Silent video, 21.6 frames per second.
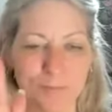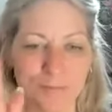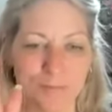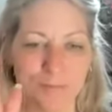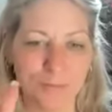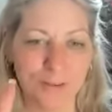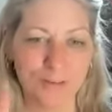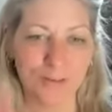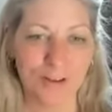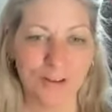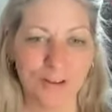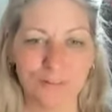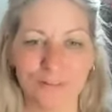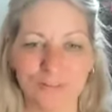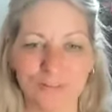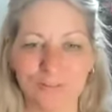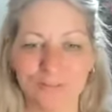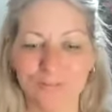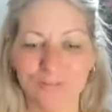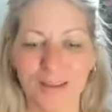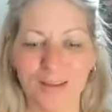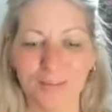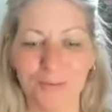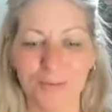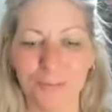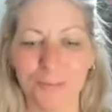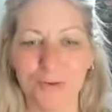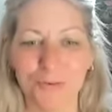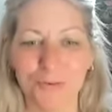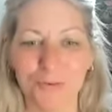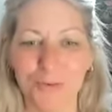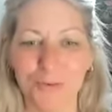Much love. Have a
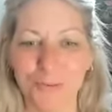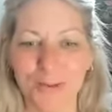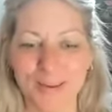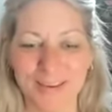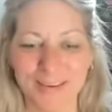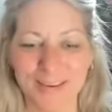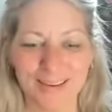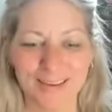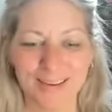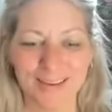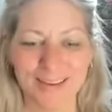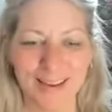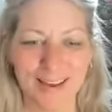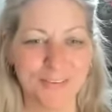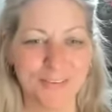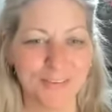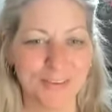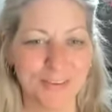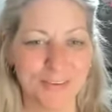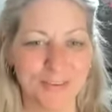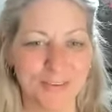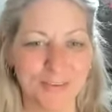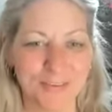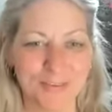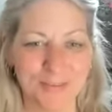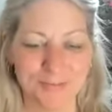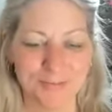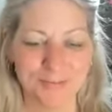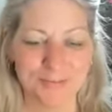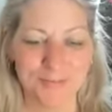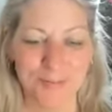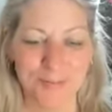beautiful week. I'll see you soon.
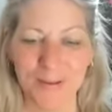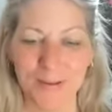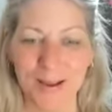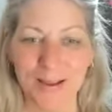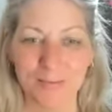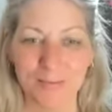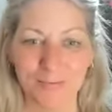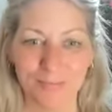Bye-bye.